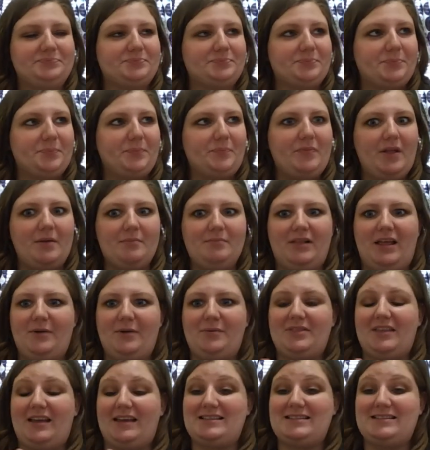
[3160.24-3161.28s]
playing with like
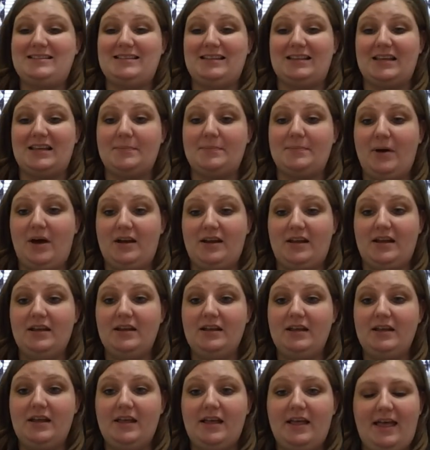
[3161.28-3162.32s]
silly putty.
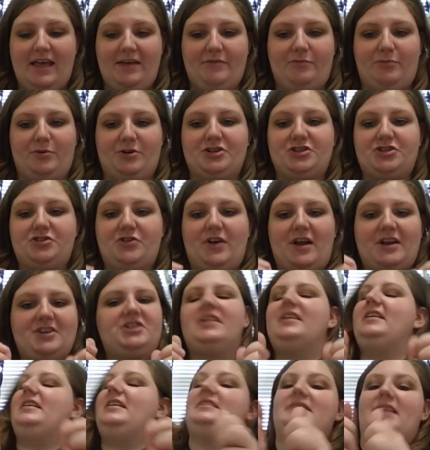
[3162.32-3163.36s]
If we're stretching it,
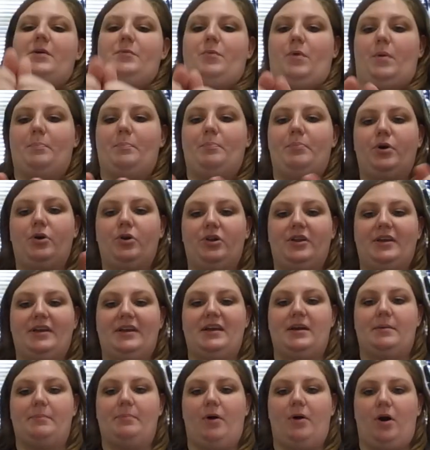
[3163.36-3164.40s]
it's like we're pulling it
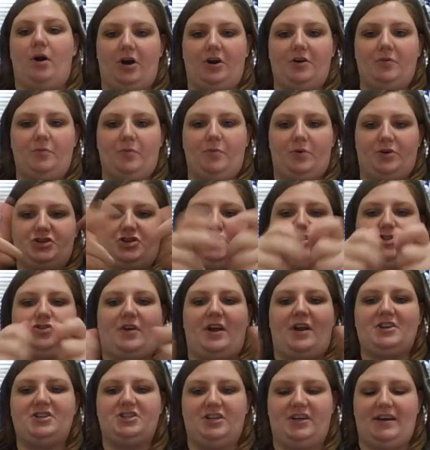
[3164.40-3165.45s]
apart. We're
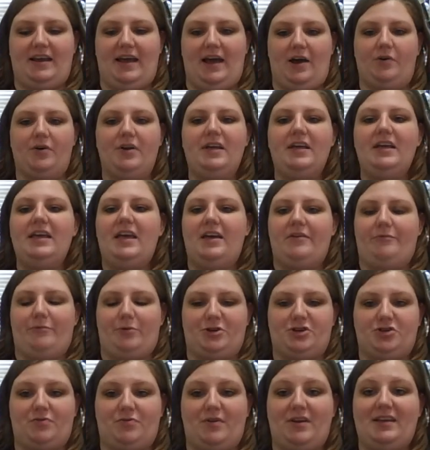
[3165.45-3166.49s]
stretching it out. If we're
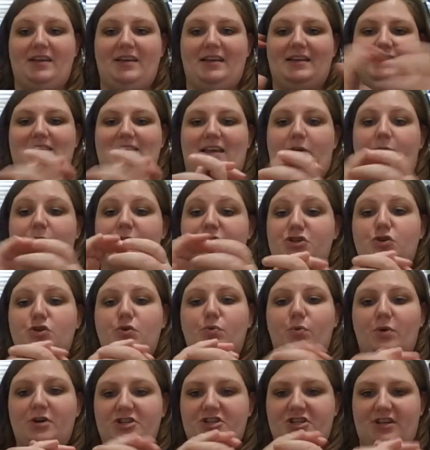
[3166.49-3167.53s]
shrinking, it's like we're
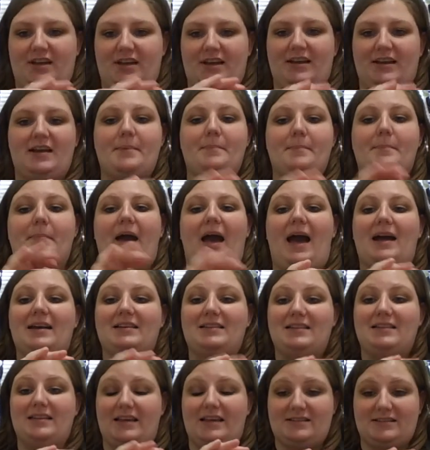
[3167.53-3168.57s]
squishing it, compacting
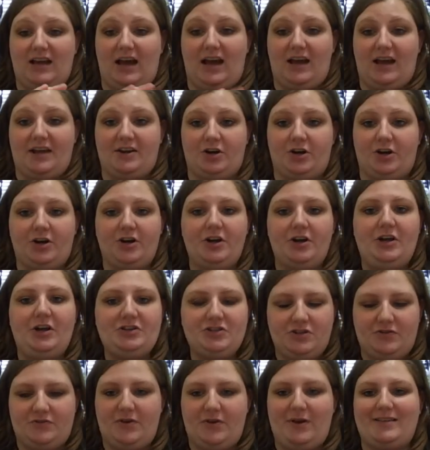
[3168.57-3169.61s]
it tighter. So if you
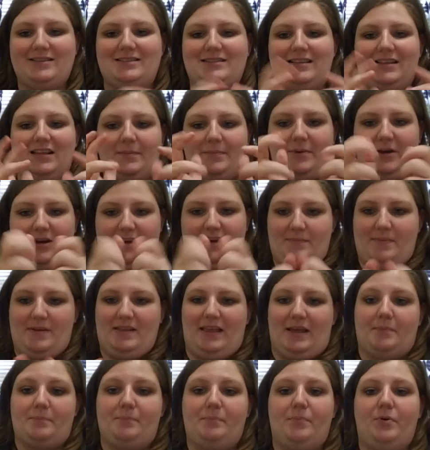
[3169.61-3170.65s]
had silly putty, it'd be like
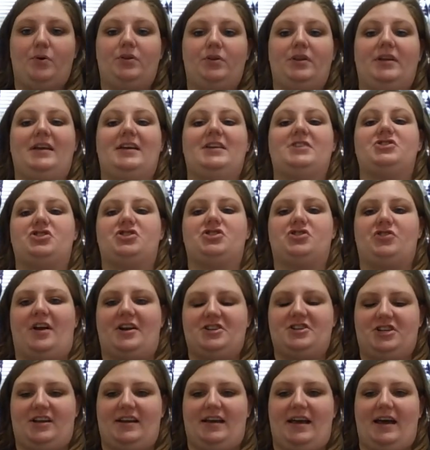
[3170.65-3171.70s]
pulling it and stretching it
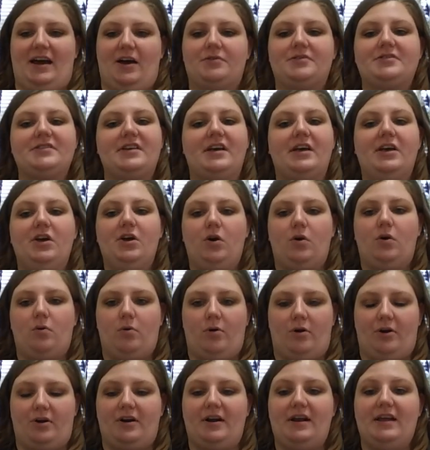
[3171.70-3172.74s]
out, or
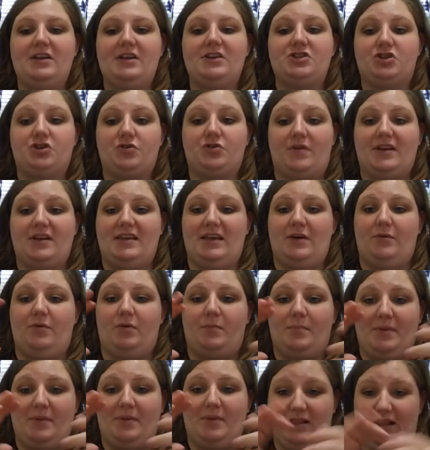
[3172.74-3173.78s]
shrinking it would be
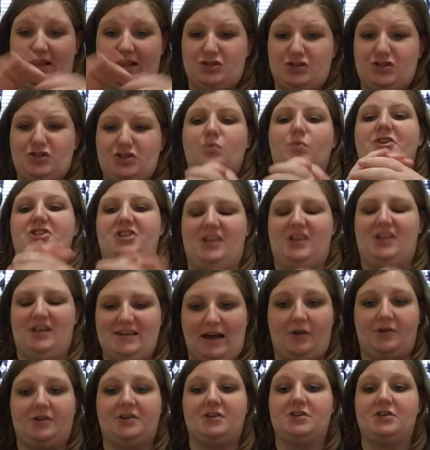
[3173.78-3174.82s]
like squishing it down
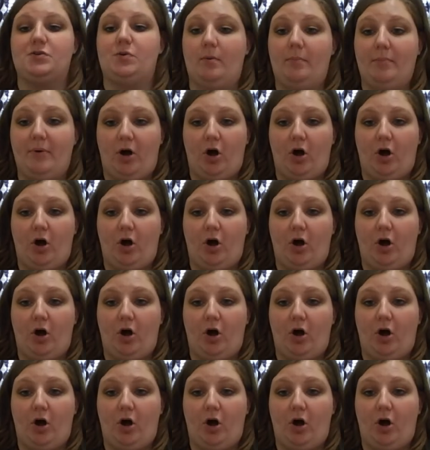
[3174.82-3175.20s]
into a ball.